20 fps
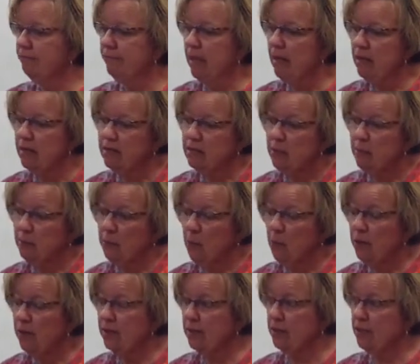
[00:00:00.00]
it's
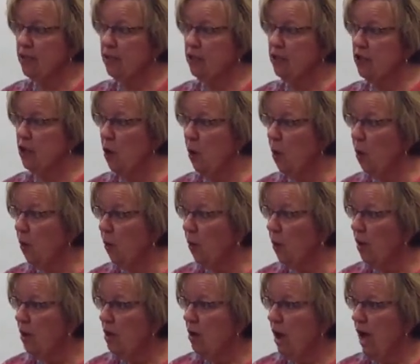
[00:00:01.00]
important to
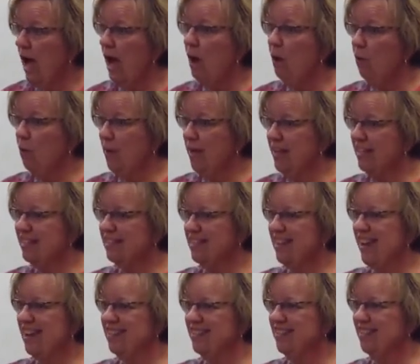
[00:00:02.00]
know how we
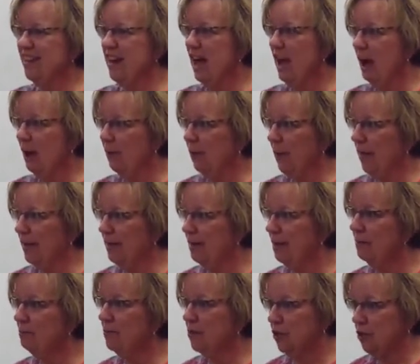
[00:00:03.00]
assess and how we
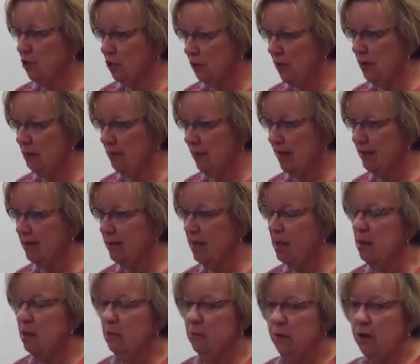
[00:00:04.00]
come to treatment,
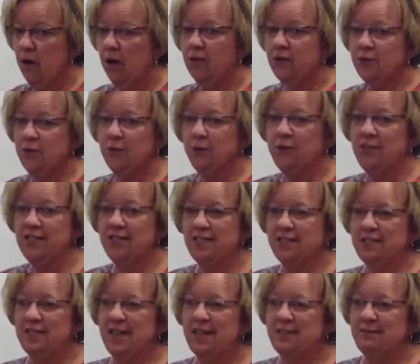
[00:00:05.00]
but also these
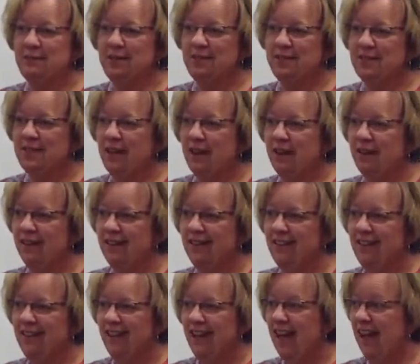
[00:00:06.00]
assessments are
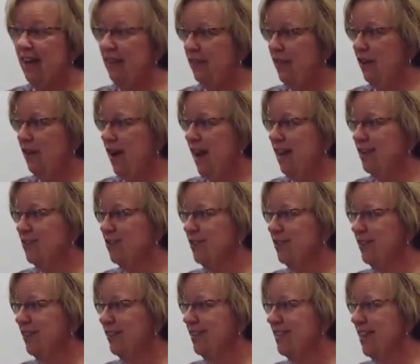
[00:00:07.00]
on their
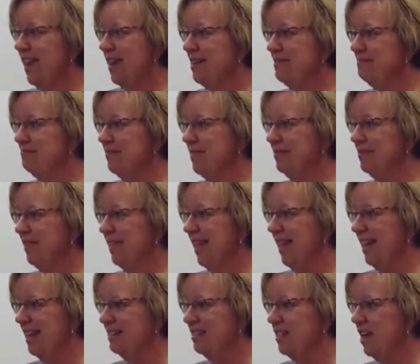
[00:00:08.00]
national exam when they
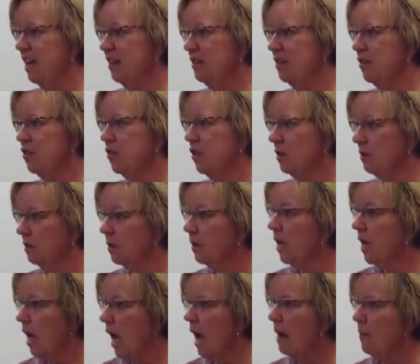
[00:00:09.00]
get done. So
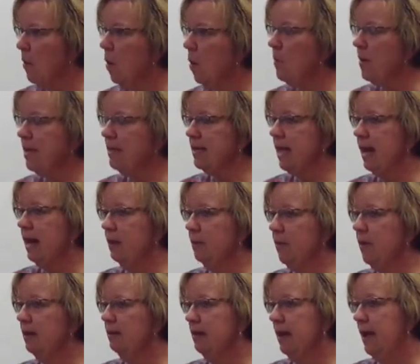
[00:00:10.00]
I'm hoping that it
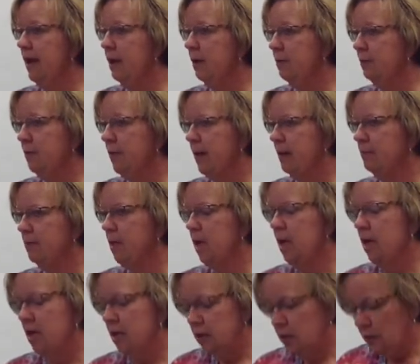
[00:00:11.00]
will help them.
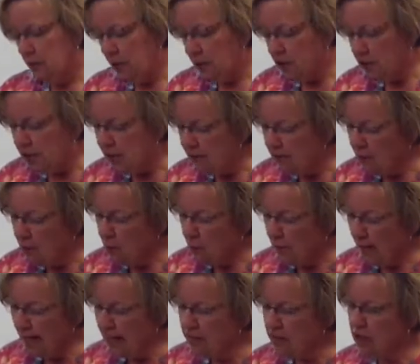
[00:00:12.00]
So there's different
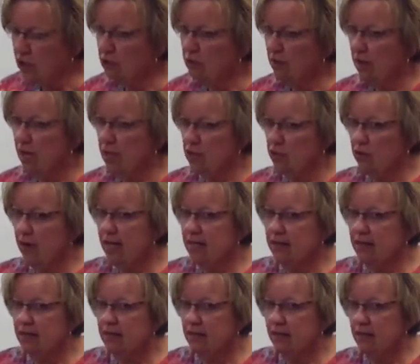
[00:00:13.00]
ways to
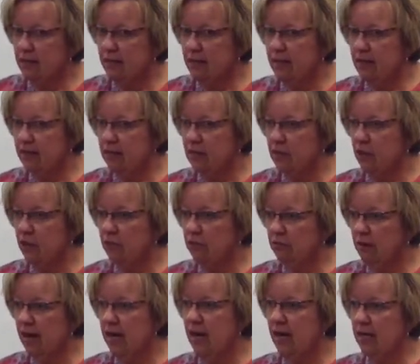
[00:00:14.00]
address this
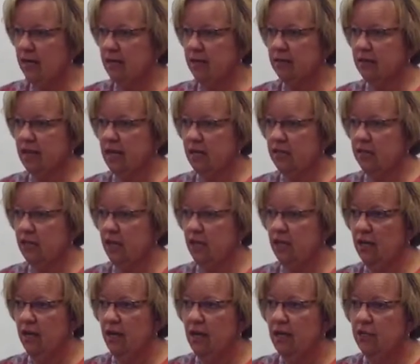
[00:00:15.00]
threaded
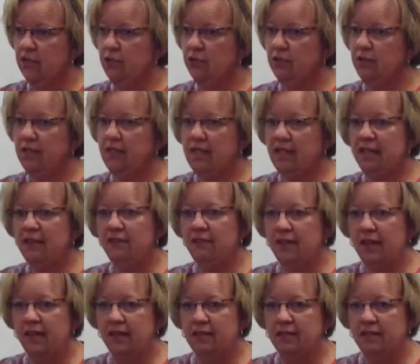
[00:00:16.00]
discussion to give
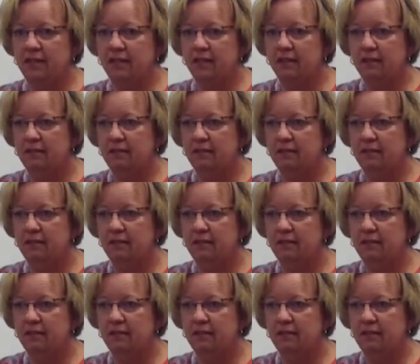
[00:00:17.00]
it